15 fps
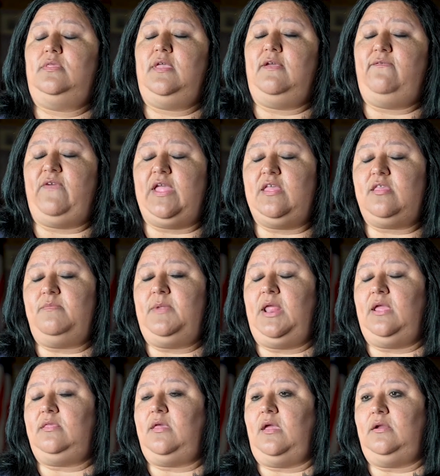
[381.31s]
the advancement
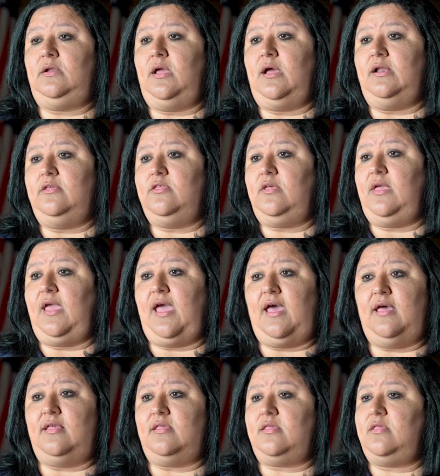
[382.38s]
of technology
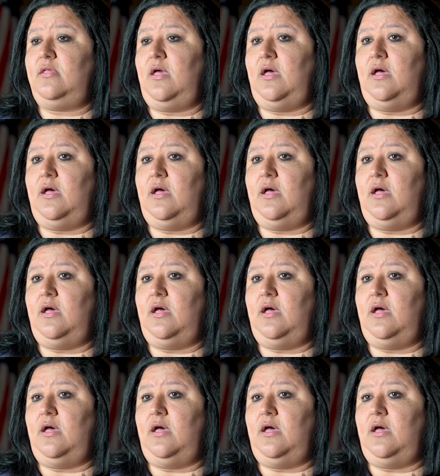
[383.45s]
has